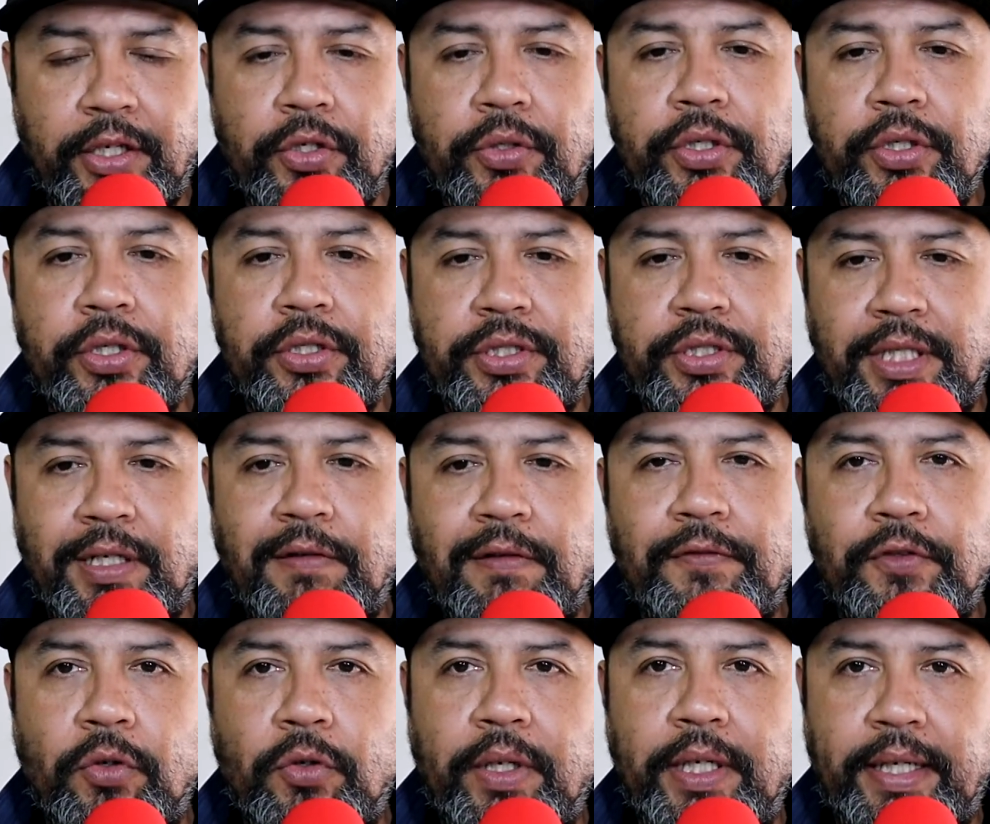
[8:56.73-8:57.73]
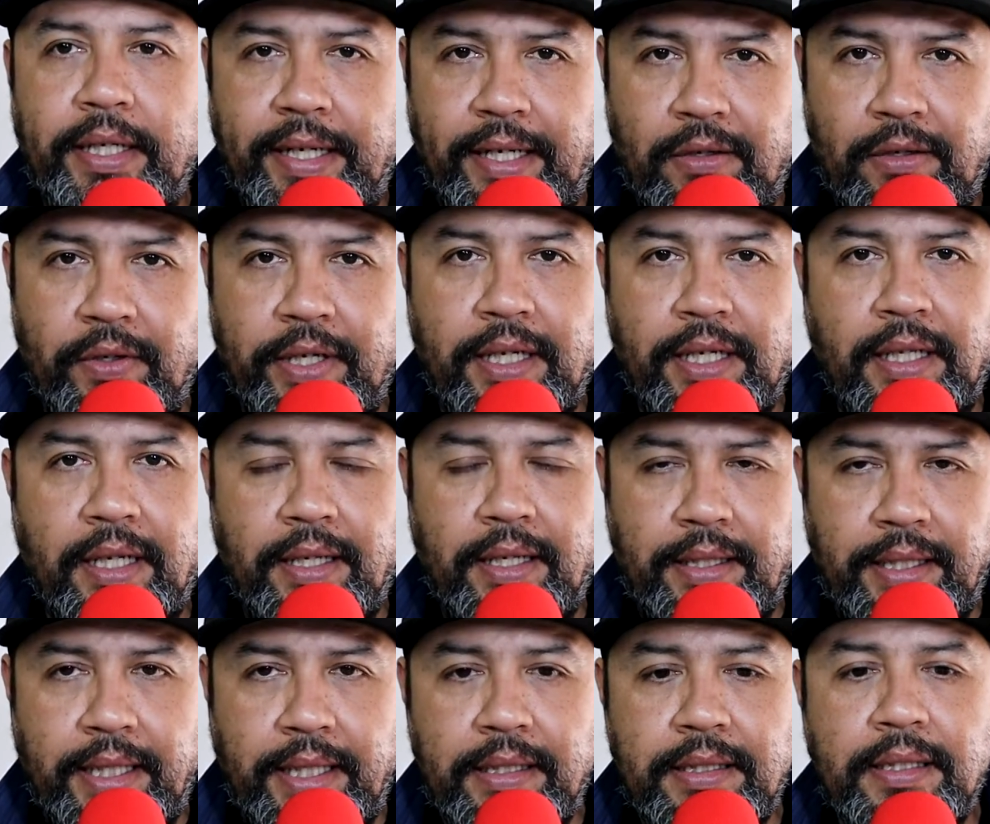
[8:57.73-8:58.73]
You yourself don't want to carry a lot
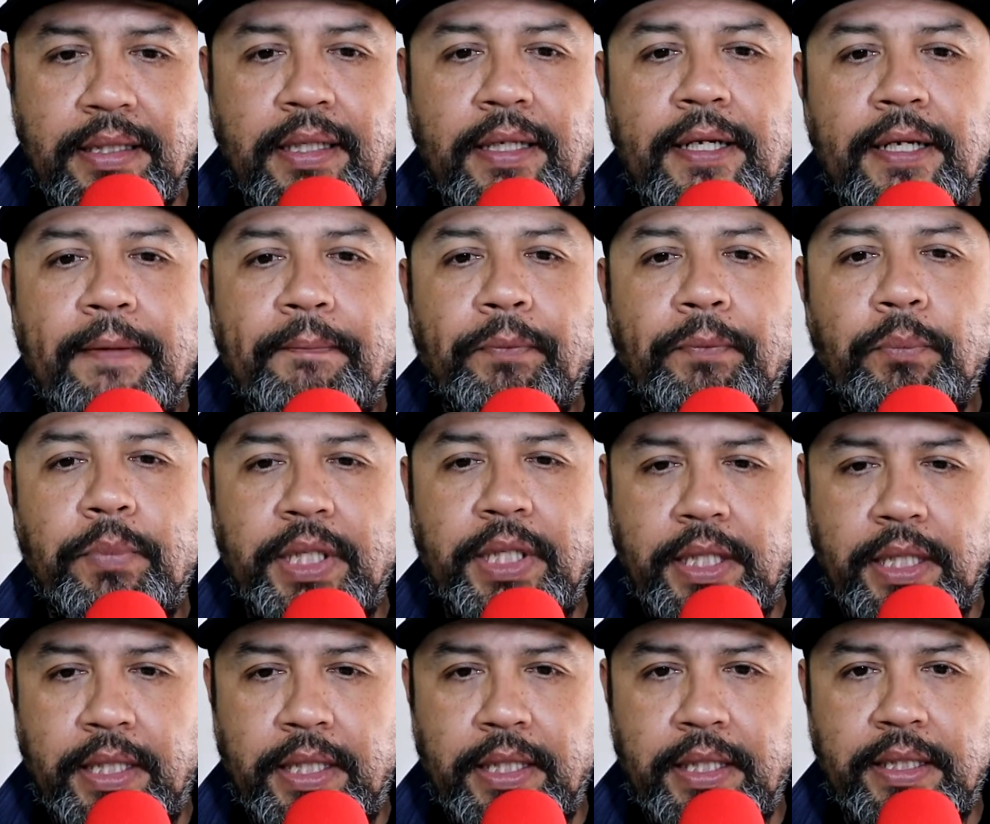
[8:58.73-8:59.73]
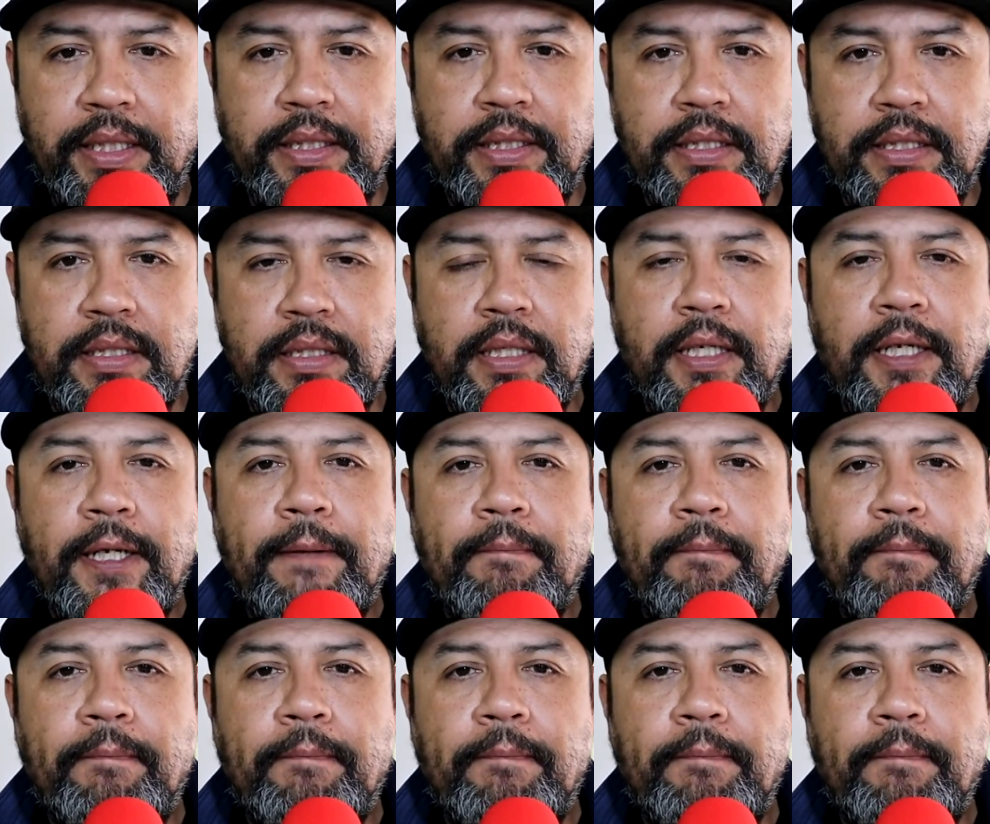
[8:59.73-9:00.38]
of debt, because